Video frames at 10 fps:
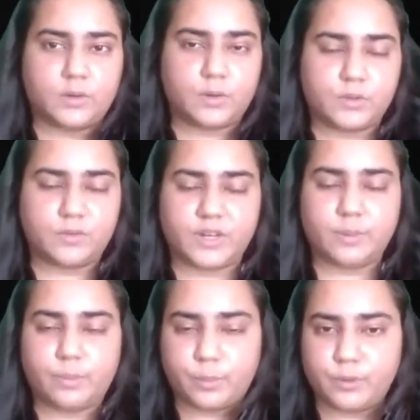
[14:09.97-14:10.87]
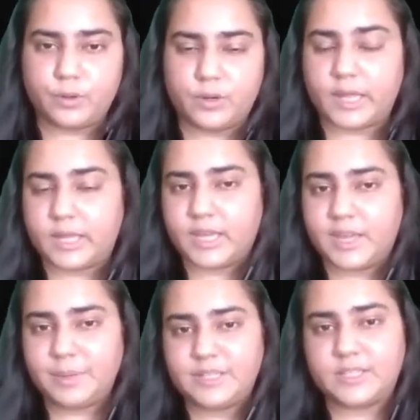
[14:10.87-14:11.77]
are also very popular like
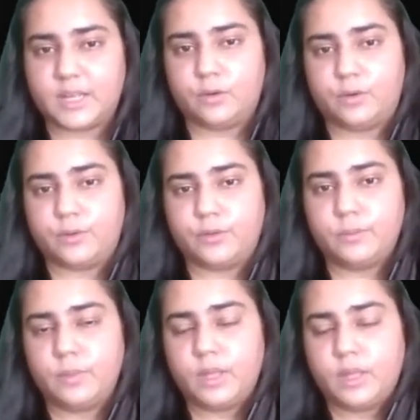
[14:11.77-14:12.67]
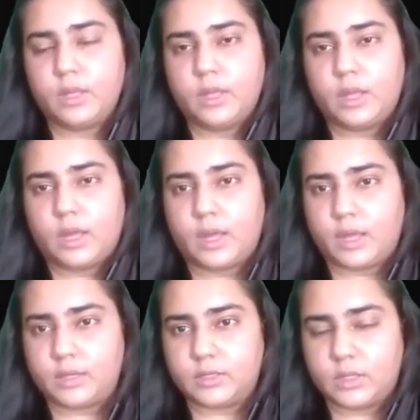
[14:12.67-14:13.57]
k-means algorithm
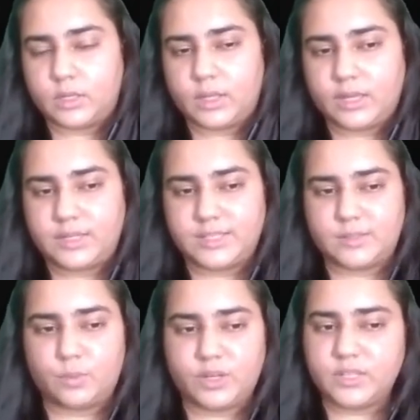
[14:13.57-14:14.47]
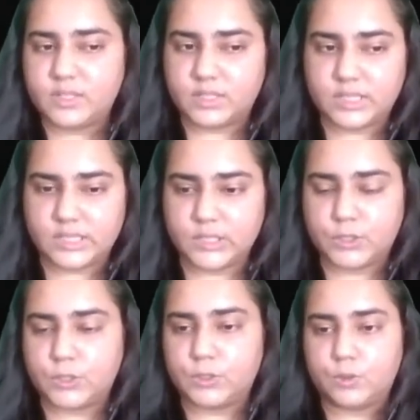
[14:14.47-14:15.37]
and that is one is
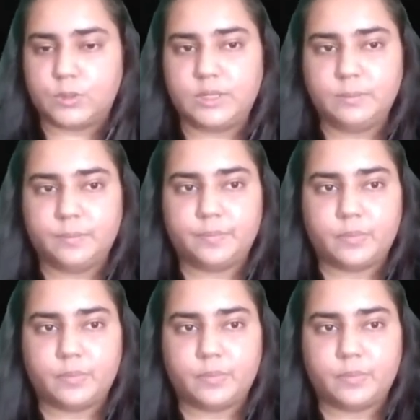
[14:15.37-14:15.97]
decision tree.